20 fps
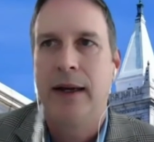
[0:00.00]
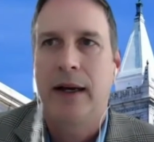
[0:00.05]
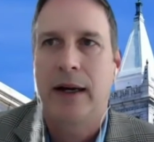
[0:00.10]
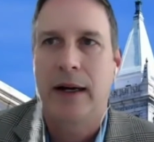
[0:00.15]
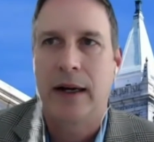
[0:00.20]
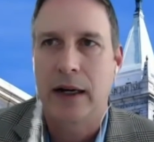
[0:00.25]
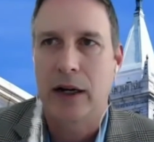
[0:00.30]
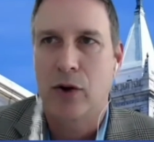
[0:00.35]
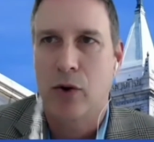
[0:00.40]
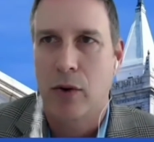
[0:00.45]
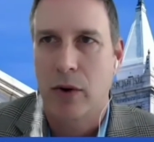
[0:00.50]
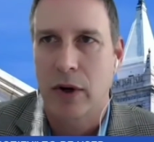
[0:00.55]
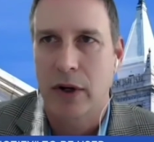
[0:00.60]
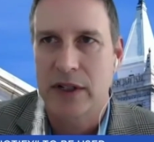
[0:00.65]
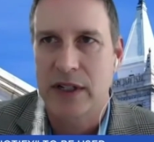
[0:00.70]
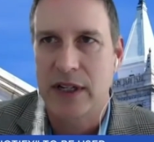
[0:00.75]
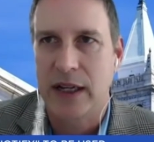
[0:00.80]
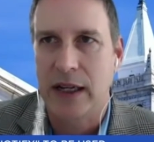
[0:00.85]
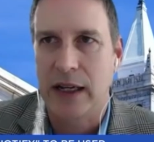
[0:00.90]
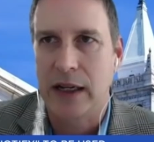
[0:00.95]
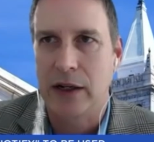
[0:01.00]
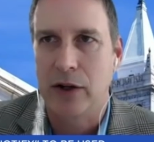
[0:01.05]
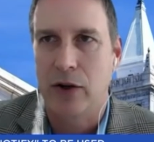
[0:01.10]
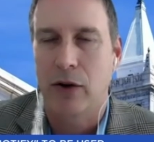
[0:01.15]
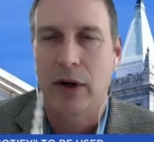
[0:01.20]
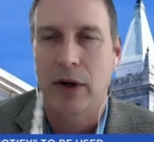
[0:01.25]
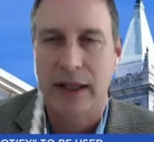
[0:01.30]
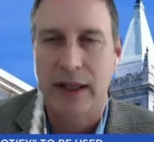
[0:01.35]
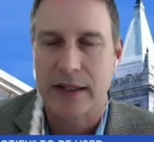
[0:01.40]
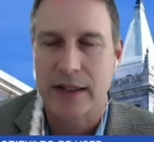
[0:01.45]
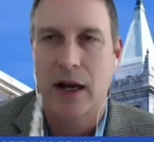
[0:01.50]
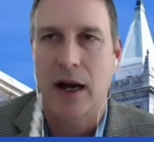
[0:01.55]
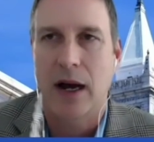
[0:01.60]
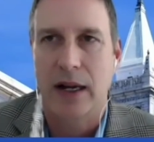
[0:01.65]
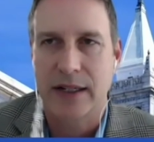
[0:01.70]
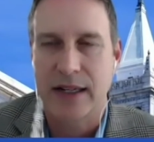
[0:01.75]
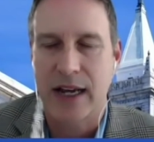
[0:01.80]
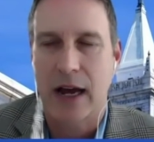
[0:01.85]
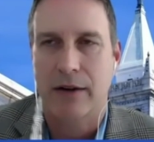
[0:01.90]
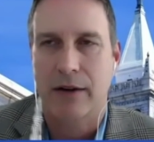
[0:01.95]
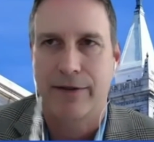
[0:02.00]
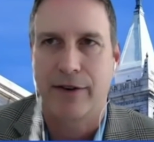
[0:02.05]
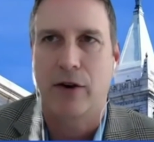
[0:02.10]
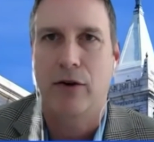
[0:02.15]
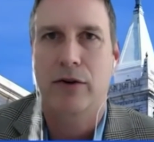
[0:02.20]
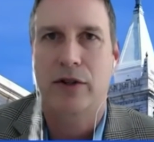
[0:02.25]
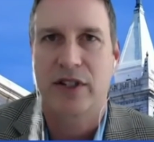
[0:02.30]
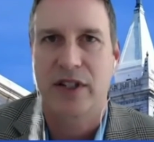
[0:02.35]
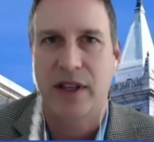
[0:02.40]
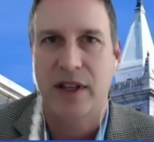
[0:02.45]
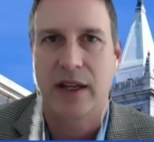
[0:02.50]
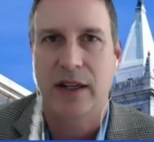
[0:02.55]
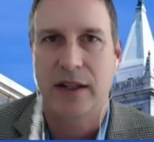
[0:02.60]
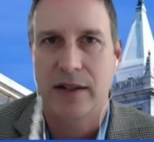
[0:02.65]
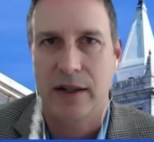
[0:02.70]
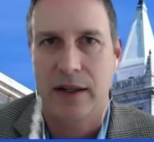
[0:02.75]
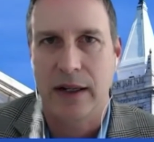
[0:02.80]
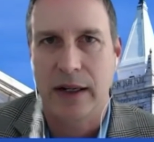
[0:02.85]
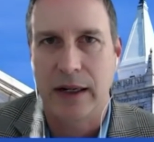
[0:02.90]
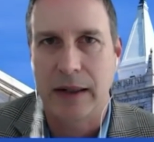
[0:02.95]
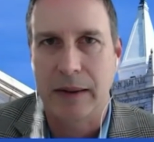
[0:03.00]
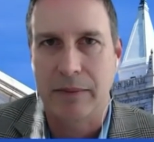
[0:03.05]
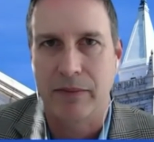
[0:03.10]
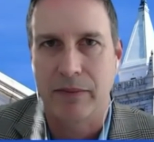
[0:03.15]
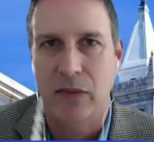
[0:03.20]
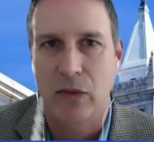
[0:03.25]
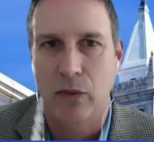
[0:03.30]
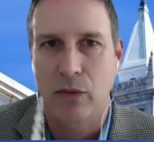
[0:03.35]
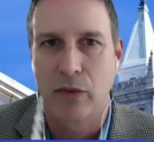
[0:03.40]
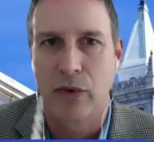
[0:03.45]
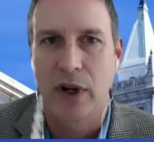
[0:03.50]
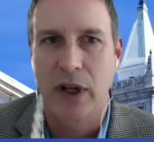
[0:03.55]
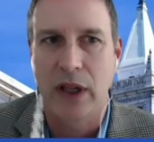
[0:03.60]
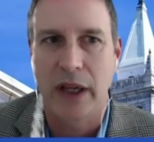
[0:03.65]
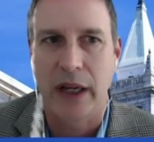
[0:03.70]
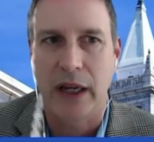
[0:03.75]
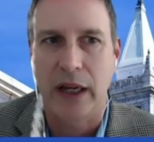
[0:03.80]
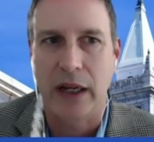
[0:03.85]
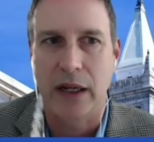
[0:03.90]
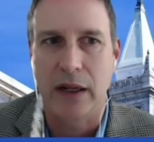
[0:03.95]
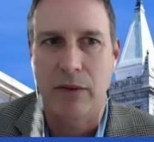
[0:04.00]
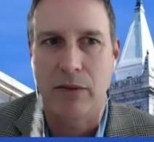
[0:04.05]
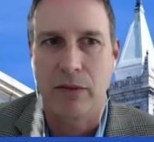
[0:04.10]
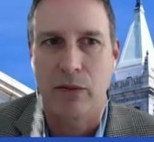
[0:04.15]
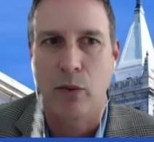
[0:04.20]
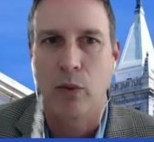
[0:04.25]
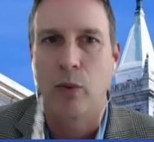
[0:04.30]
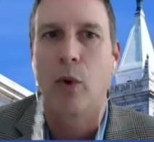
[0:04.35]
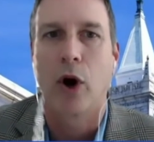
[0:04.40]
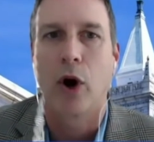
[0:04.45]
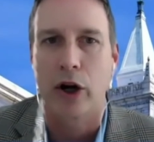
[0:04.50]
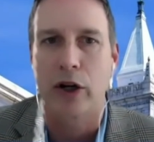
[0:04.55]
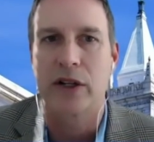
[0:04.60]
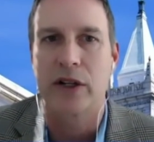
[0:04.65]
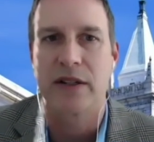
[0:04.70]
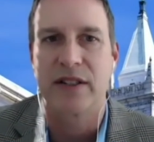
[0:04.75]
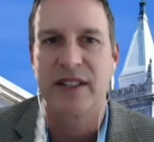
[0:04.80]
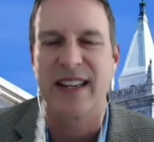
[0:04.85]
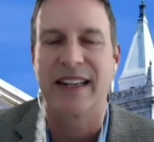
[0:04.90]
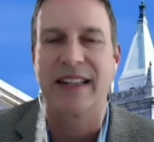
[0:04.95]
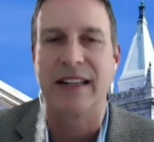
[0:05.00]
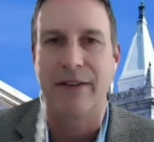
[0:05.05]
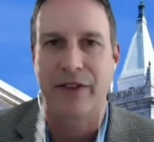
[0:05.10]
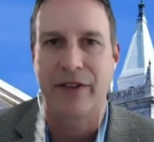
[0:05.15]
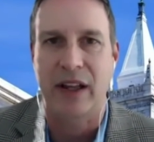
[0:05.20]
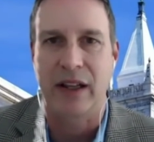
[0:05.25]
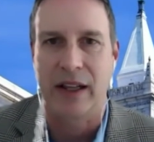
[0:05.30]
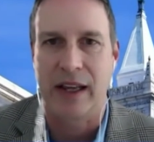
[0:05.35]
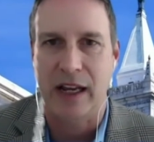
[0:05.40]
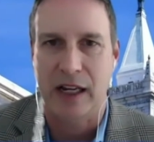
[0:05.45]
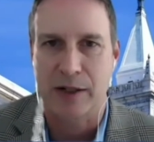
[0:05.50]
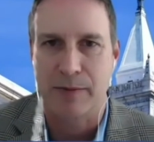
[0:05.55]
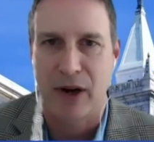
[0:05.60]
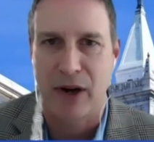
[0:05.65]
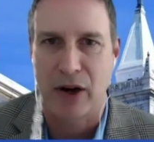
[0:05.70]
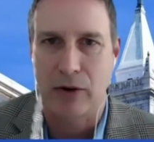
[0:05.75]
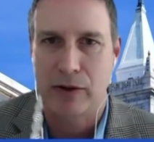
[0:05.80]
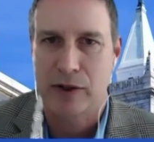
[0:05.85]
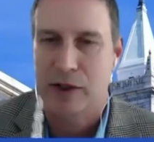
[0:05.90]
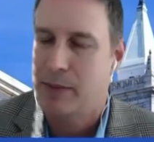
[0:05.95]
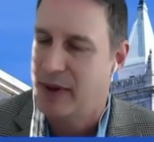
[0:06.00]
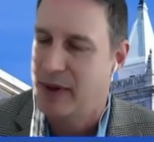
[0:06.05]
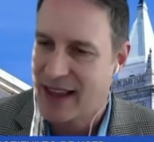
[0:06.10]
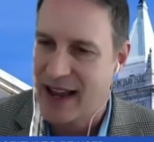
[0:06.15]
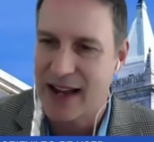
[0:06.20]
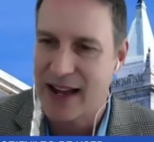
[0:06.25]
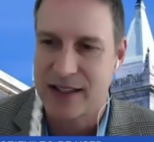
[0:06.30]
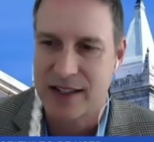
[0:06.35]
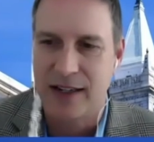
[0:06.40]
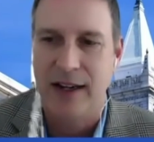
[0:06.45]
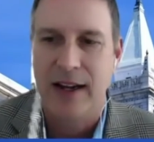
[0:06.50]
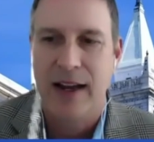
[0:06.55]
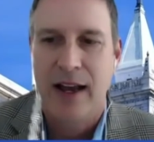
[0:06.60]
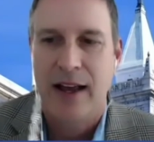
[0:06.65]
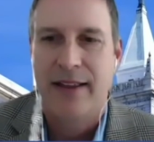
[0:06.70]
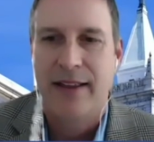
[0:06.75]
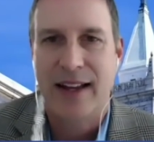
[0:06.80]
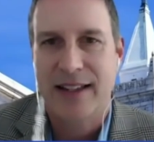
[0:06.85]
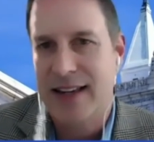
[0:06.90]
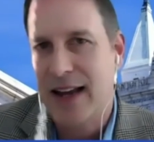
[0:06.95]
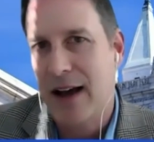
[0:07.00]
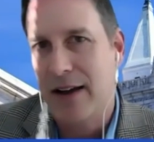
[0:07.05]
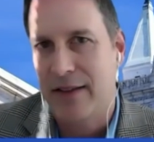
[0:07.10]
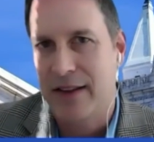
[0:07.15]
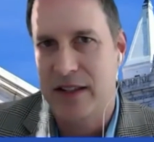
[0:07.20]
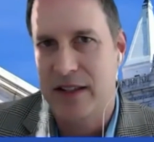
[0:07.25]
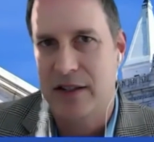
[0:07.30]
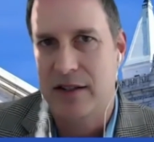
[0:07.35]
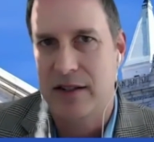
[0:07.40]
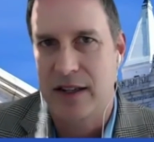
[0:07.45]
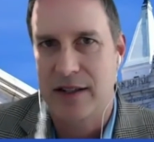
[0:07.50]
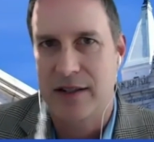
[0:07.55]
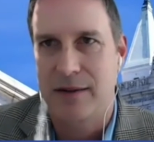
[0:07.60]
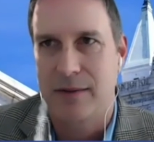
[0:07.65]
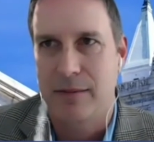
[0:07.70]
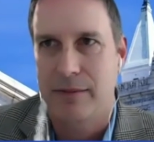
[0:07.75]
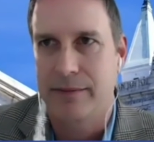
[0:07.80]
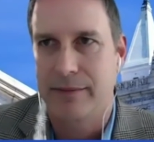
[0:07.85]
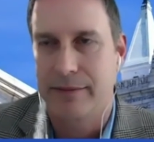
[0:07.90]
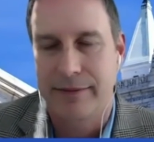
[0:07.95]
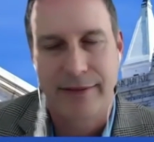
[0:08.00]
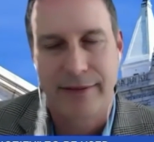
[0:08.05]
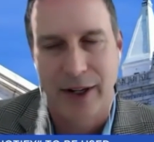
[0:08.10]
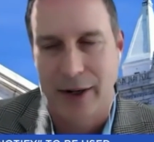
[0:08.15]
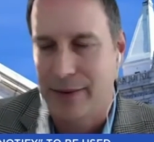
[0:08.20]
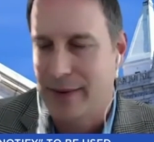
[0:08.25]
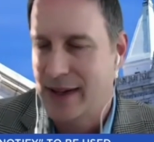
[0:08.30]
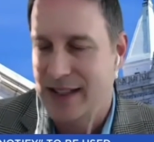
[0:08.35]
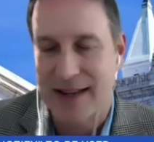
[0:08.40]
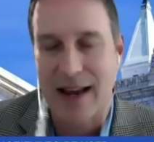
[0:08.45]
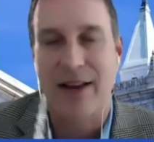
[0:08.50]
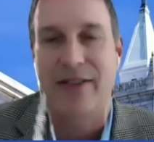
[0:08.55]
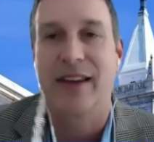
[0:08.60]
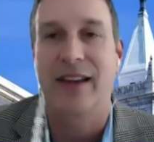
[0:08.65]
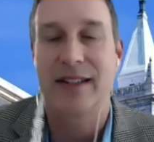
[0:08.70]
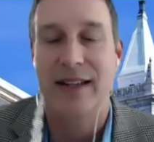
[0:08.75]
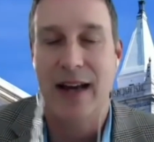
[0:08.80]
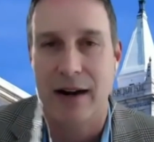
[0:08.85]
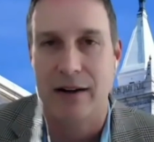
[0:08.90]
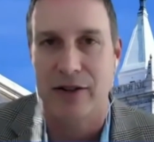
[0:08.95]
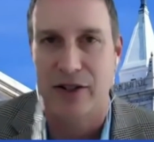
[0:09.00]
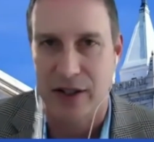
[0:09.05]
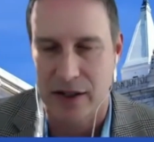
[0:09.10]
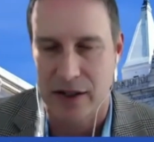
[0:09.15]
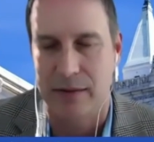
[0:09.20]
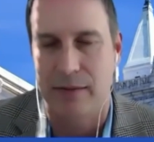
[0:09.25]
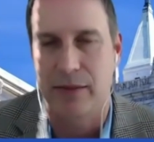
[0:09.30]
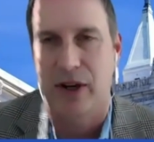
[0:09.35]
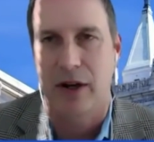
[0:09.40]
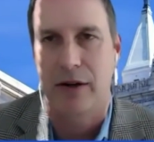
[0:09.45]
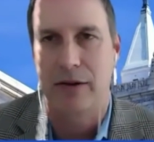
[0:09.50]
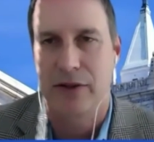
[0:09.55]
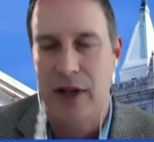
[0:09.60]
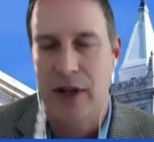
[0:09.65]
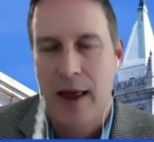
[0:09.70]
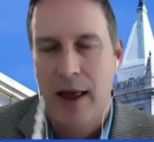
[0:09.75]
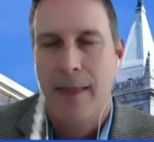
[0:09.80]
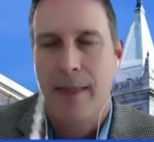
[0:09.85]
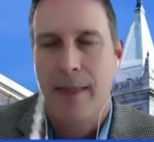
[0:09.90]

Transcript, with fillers: Uh, quarantine or at least contact folks that um, really weren't significantly exposed. But that's that's how this system, you know, that's how the entire system goes.